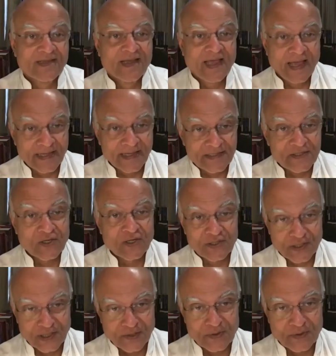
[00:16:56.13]
had gone
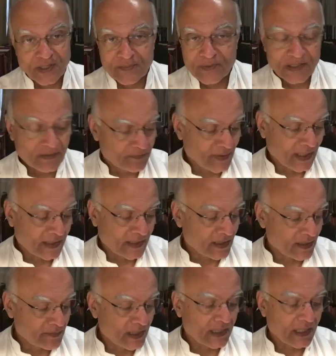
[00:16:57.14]
down. I mean, the
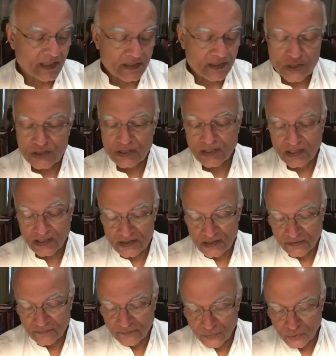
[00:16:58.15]
pandemic actually has
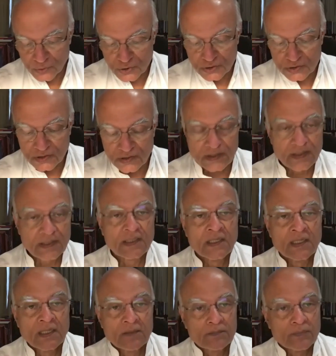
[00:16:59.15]
unfortunately
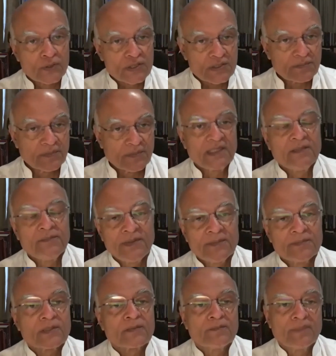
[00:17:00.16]
pushed many
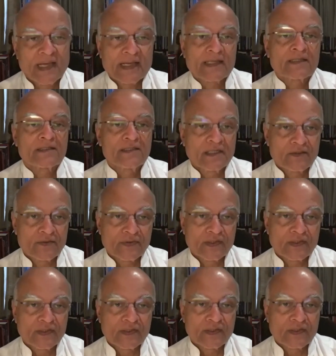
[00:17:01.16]
people back down the